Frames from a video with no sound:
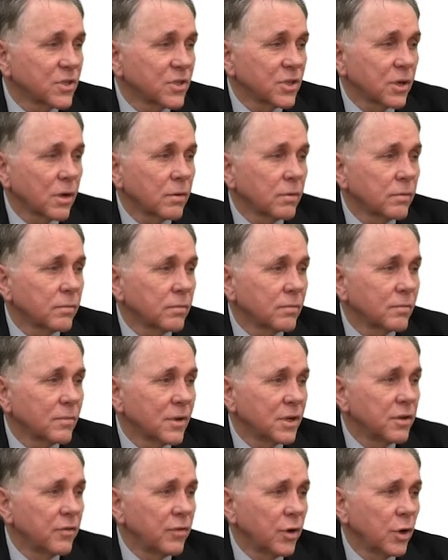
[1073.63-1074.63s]
So
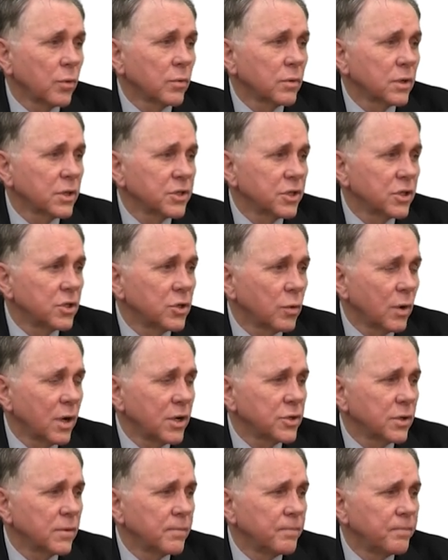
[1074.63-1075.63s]
a difficult
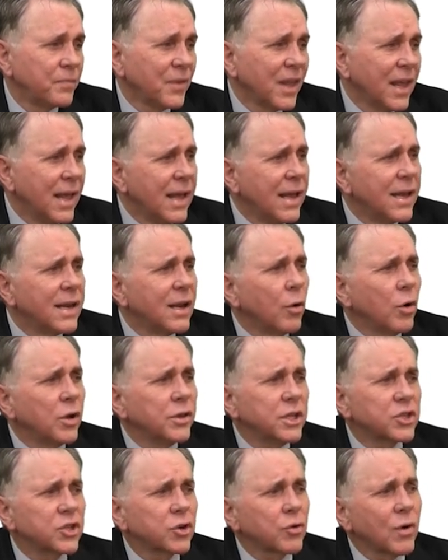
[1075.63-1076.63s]
situation. Now
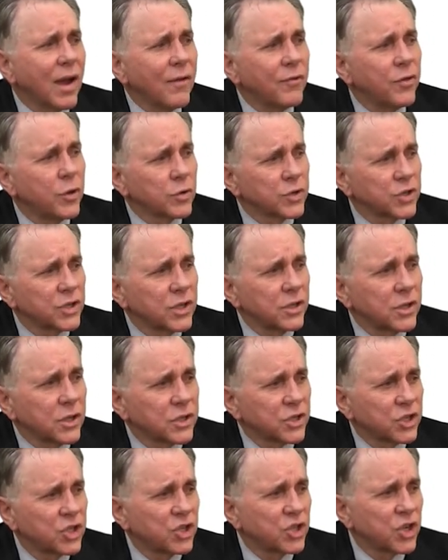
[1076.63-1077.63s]
on this graph, you'll see
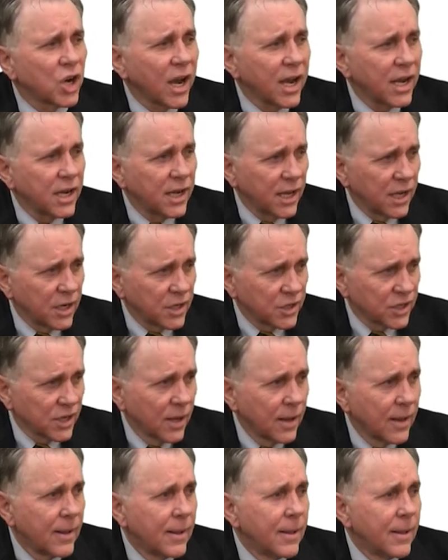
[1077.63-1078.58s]
the shadings.